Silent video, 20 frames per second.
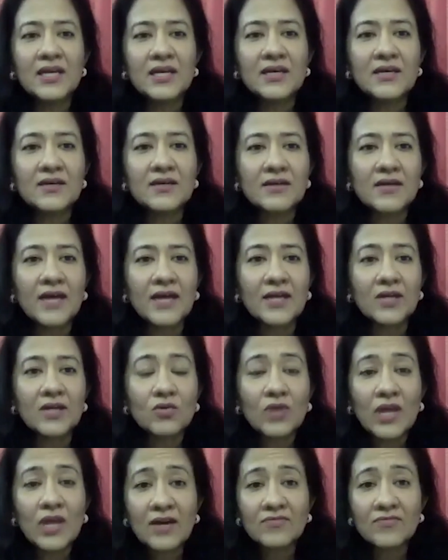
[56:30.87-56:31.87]
and
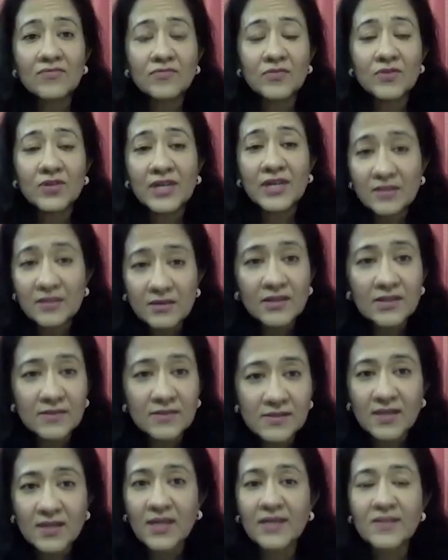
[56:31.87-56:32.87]
you'll have greater
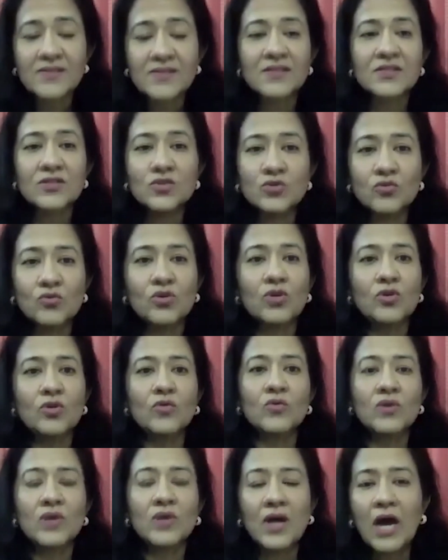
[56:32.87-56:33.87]
insights
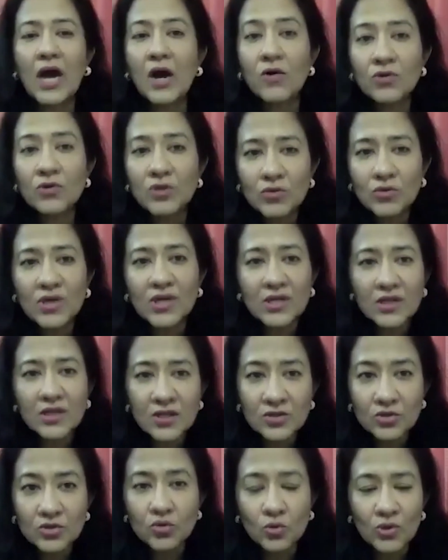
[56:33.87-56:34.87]
into how you can
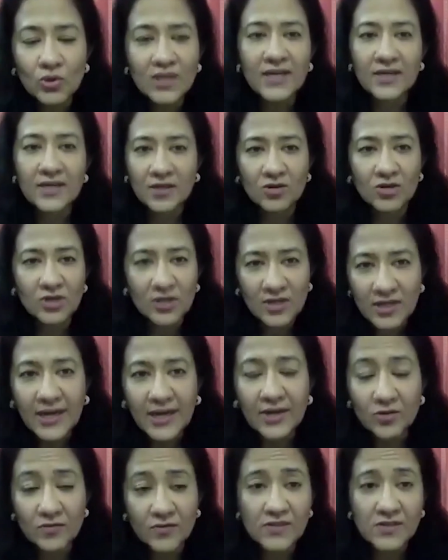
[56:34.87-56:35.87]
control that
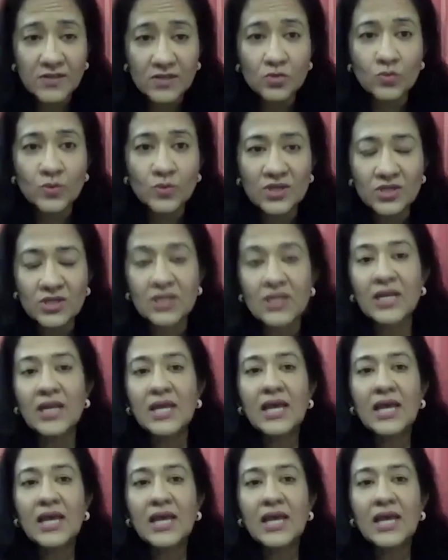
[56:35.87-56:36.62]
kind of a situation.